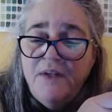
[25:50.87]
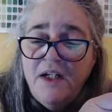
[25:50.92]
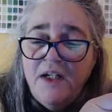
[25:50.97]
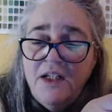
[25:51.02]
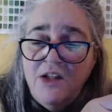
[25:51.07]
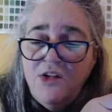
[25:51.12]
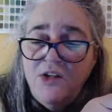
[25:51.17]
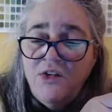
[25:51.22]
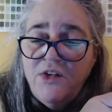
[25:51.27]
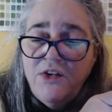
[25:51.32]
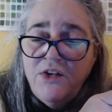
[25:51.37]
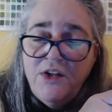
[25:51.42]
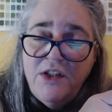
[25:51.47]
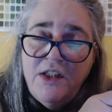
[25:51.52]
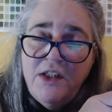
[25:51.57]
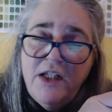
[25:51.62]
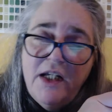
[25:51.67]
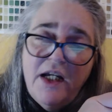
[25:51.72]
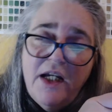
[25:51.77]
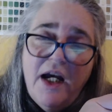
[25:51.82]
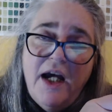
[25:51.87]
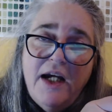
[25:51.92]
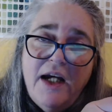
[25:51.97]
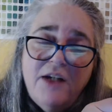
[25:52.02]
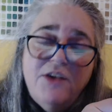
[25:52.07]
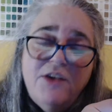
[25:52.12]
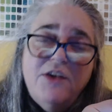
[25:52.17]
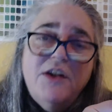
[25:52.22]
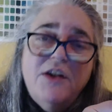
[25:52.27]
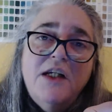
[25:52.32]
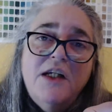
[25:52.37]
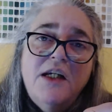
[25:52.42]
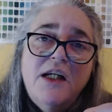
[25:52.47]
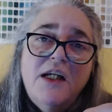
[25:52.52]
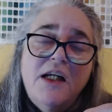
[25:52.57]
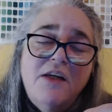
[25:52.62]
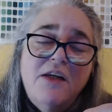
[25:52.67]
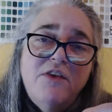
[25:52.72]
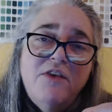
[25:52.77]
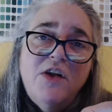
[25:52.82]
And you could actually
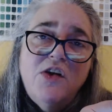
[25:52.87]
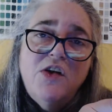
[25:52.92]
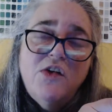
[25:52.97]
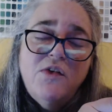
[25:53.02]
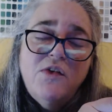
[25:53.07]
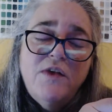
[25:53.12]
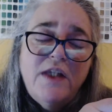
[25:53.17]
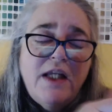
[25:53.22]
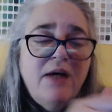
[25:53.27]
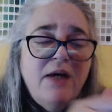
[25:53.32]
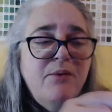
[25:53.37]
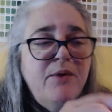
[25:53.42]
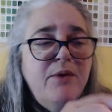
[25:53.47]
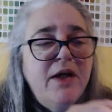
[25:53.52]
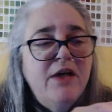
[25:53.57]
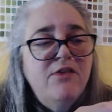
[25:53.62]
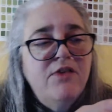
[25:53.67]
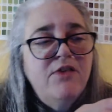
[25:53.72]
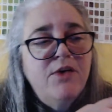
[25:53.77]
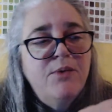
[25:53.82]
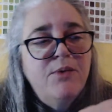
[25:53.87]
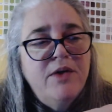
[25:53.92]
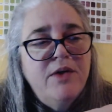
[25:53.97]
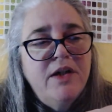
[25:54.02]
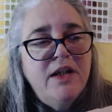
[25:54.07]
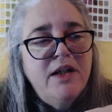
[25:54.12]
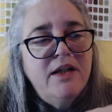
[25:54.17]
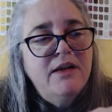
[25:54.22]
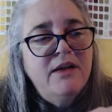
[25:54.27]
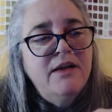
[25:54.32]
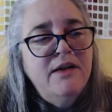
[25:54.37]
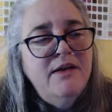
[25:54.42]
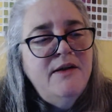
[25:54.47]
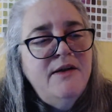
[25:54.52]
even do it that way if you wanted.